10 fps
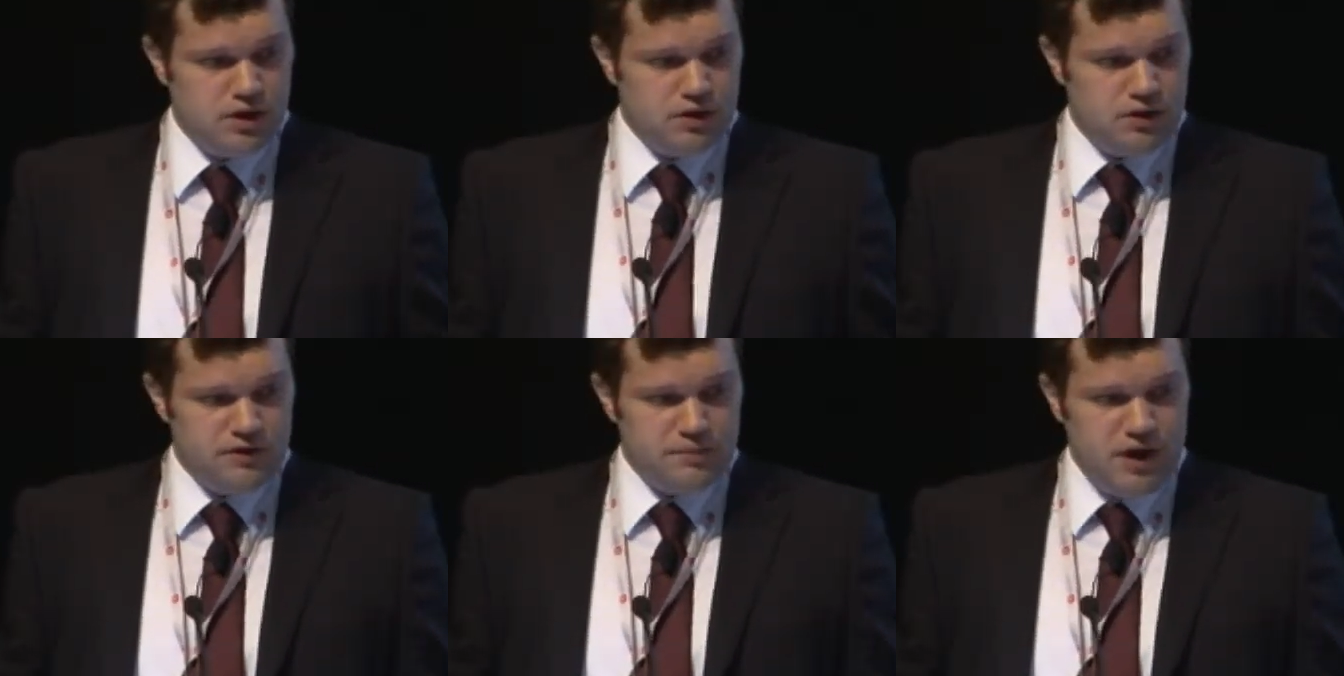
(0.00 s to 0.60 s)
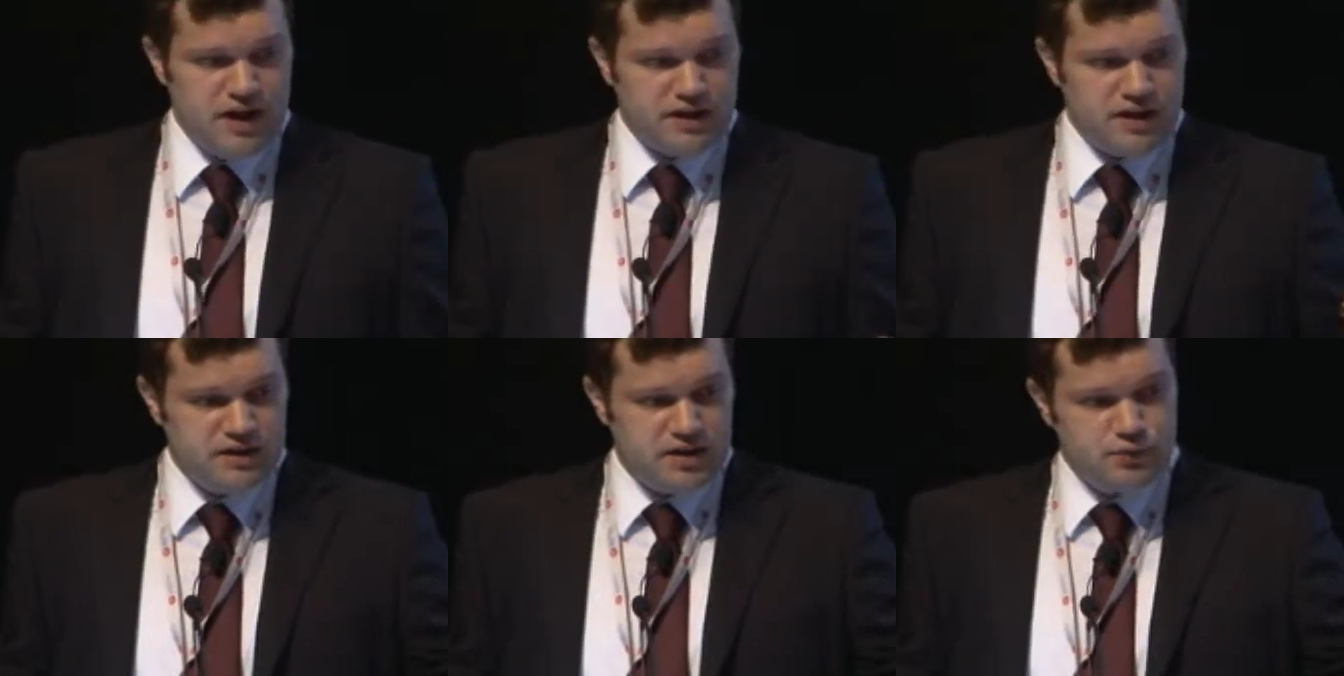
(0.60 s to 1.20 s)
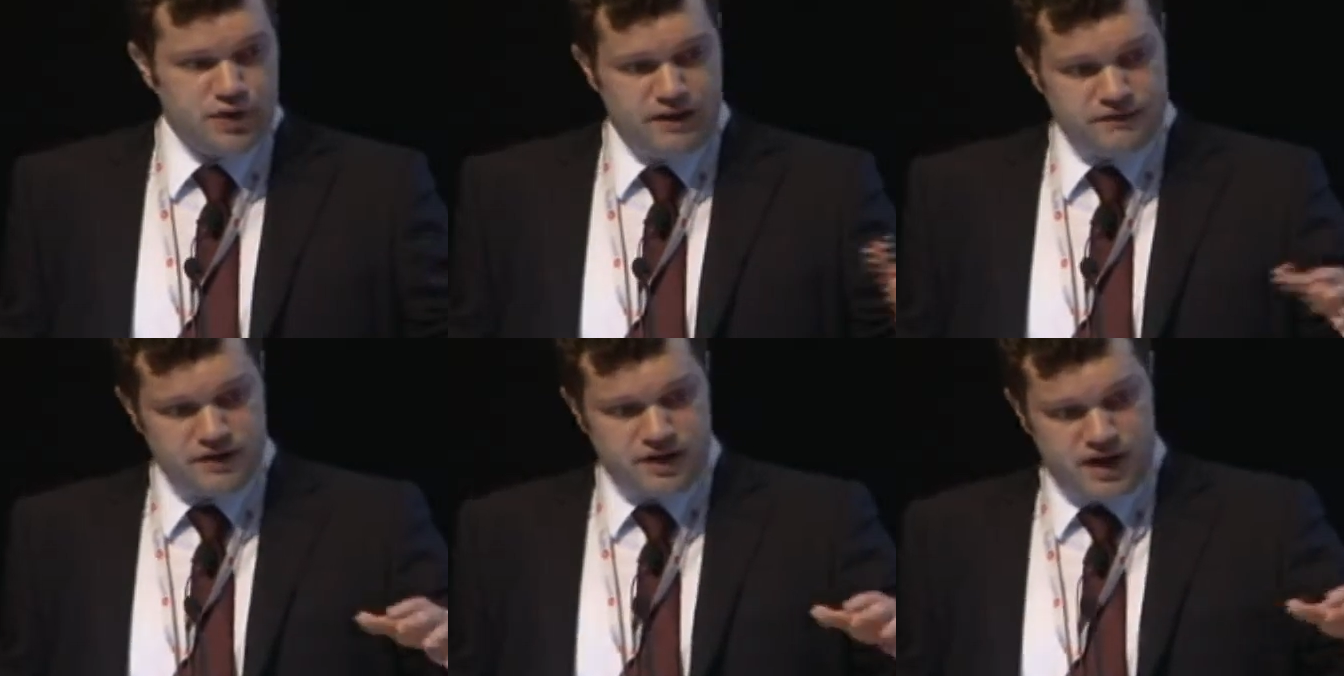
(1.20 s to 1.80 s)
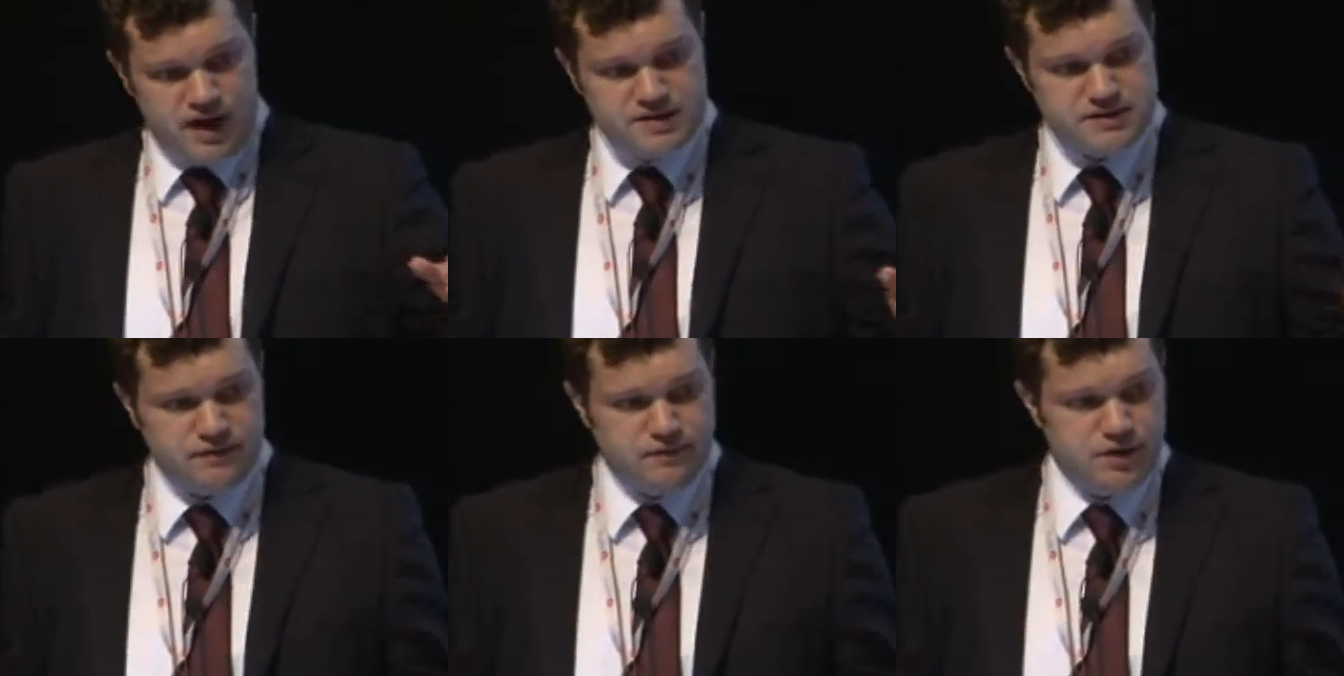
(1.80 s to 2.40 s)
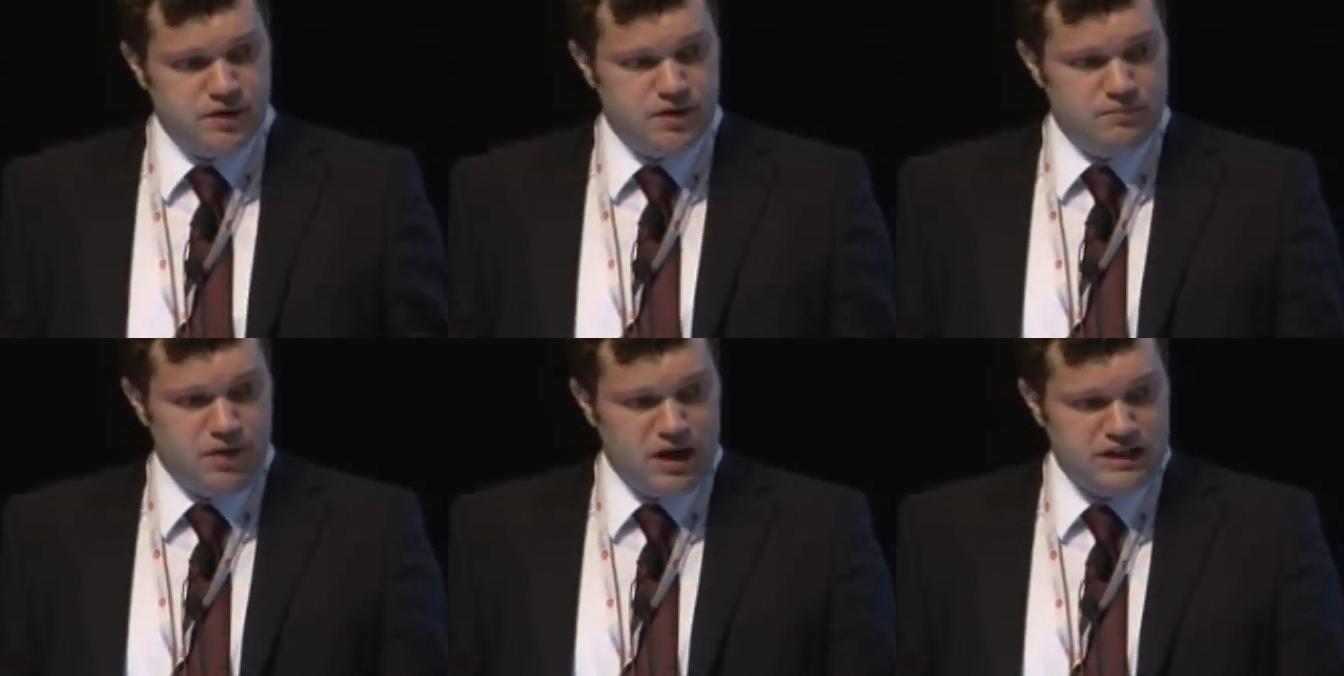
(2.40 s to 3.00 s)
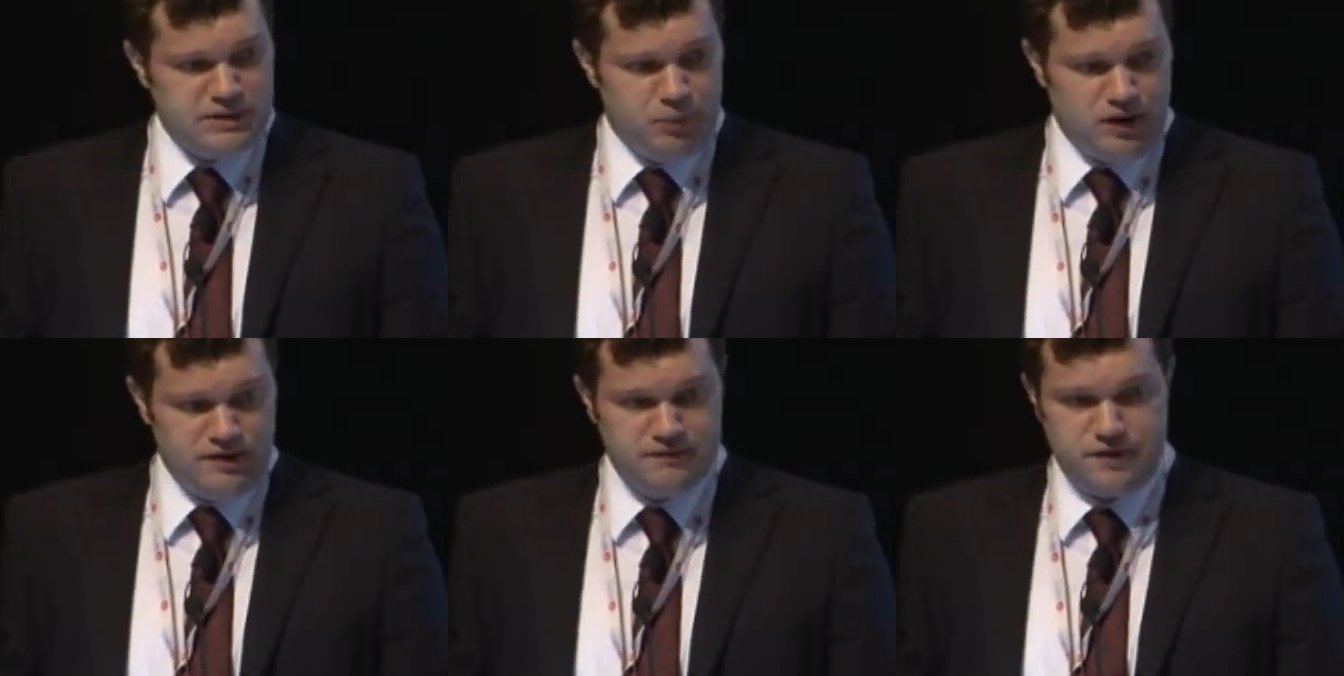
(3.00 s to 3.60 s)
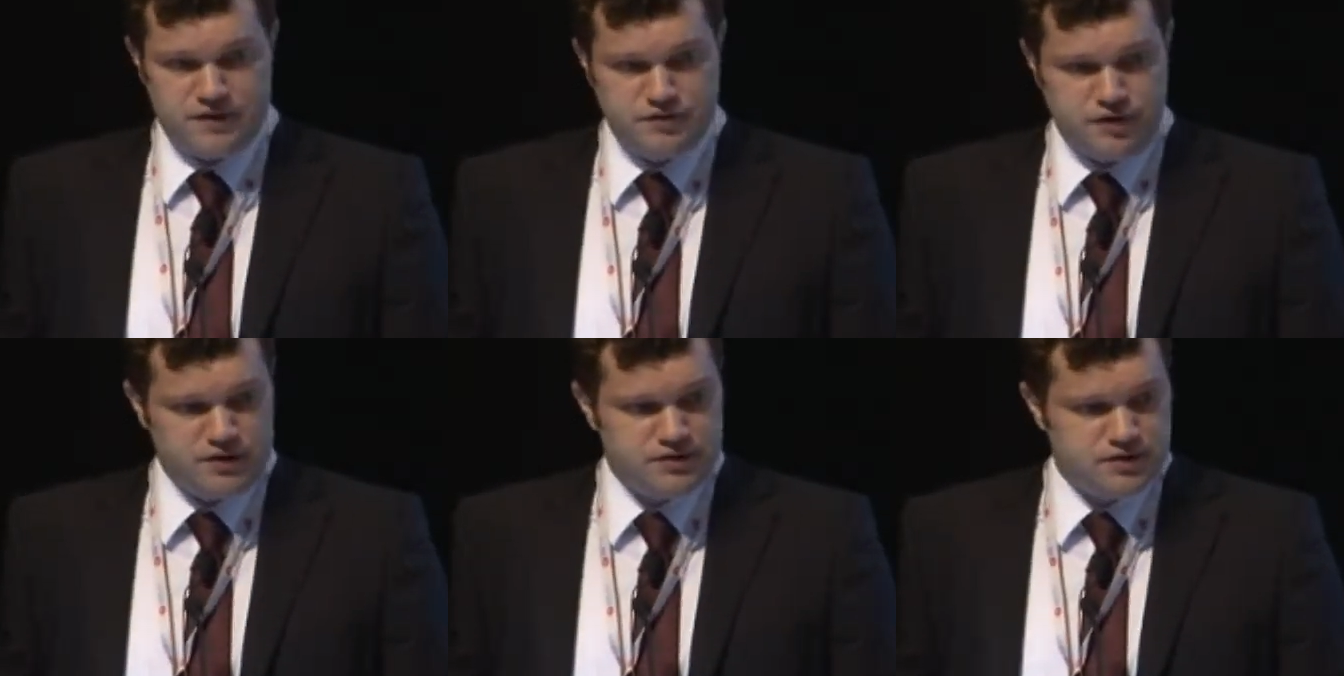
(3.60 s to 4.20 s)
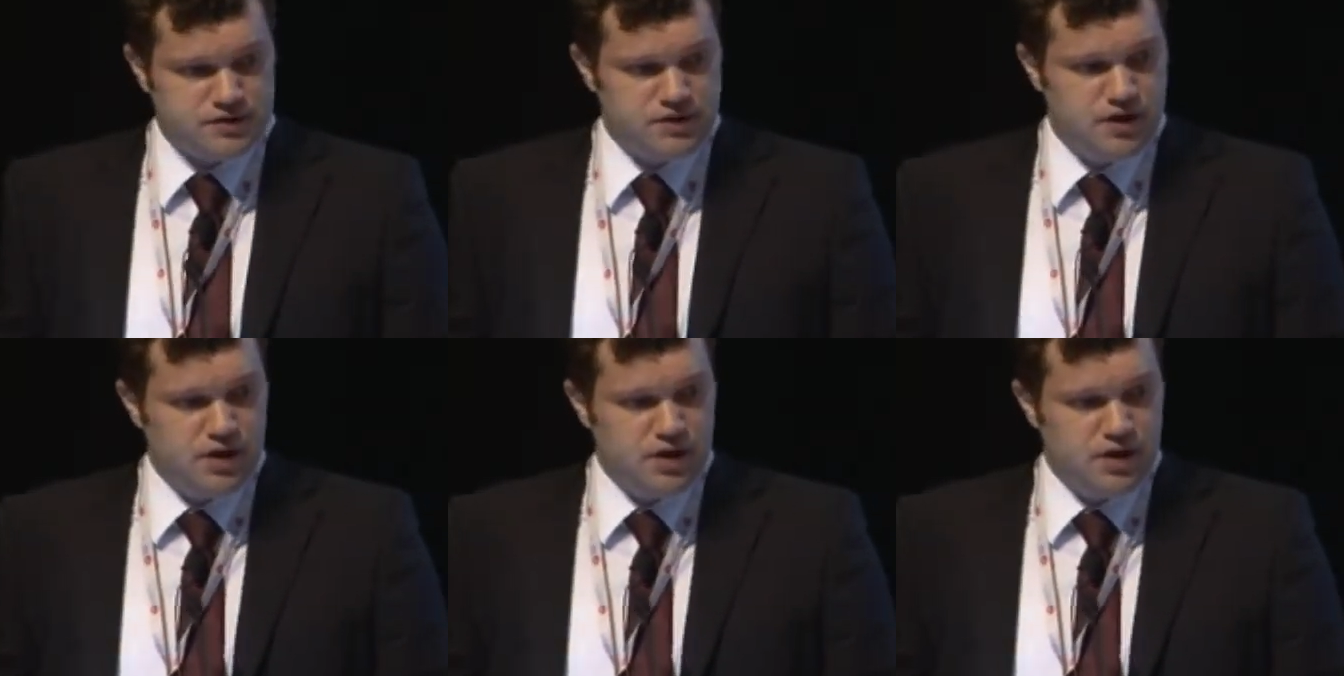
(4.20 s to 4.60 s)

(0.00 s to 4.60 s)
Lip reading: the market, and we have the case of multiple infrastructure